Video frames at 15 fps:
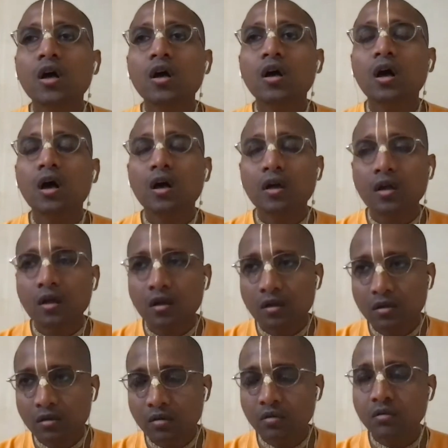uh,
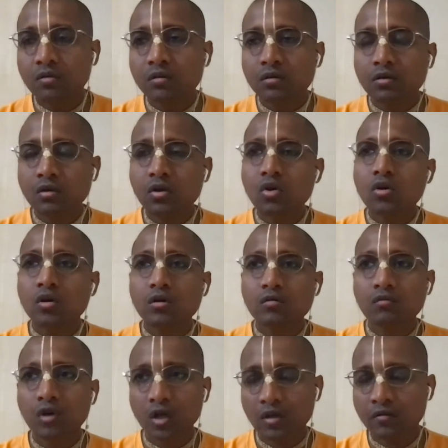cook,
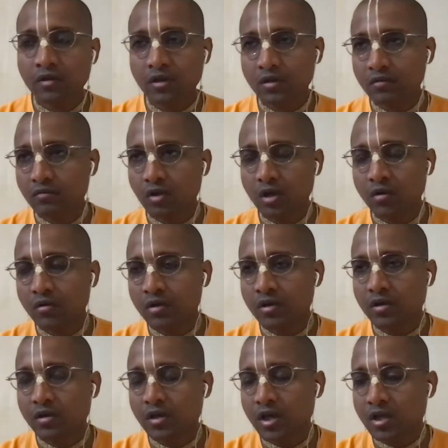whatever
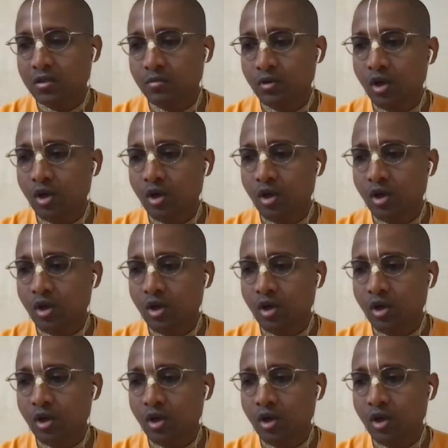there's been.